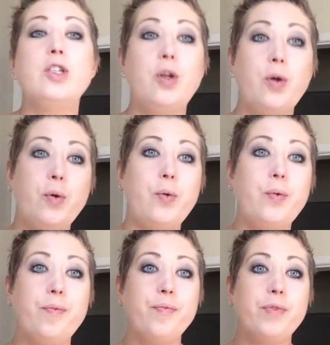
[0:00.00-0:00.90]

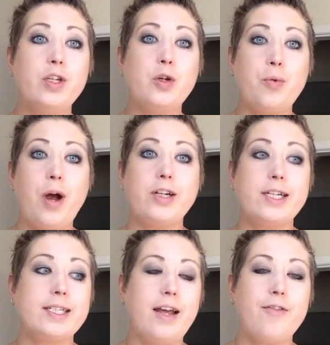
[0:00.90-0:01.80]
two
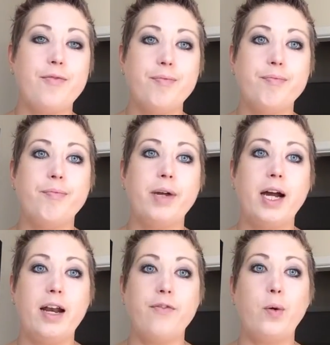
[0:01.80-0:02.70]
projects that I've been
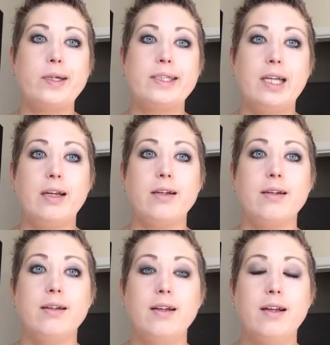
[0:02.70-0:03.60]
kind of
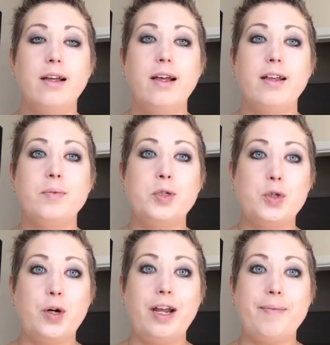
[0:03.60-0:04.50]
focusing the
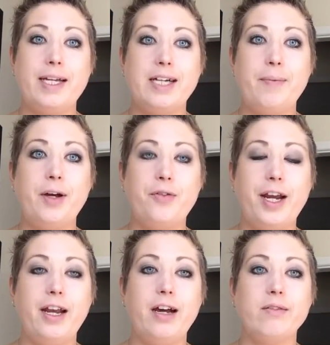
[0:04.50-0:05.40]
majority of my time on
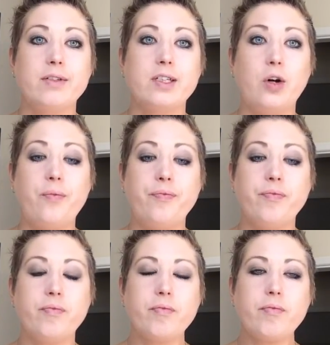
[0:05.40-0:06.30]
right now. So
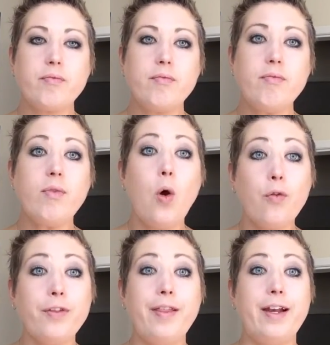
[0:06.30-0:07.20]

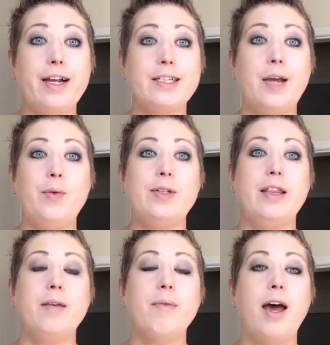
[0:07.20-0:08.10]
hopefully the next time you
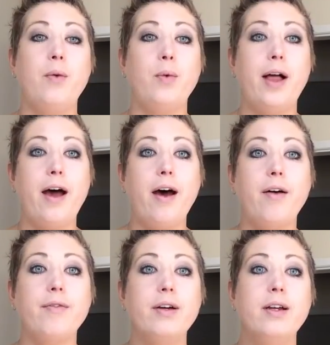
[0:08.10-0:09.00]
see them, I will
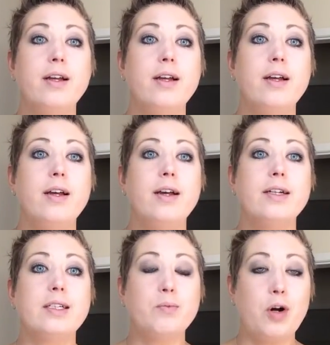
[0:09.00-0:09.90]
have
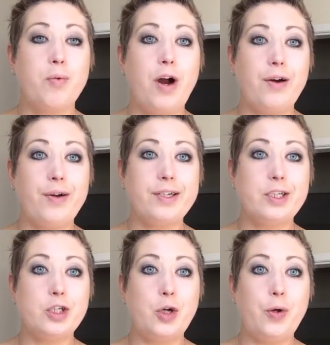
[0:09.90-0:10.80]
some more progress
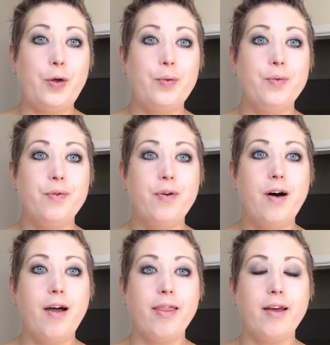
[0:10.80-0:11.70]
to show you
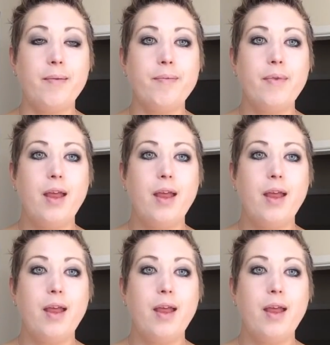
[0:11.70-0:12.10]
on them.